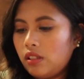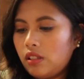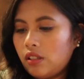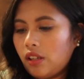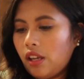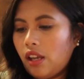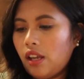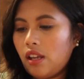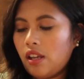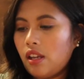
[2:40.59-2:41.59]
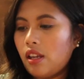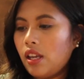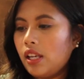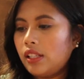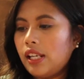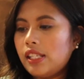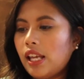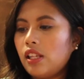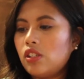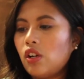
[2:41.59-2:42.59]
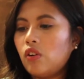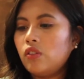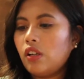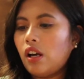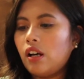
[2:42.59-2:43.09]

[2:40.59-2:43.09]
Okay. They said don't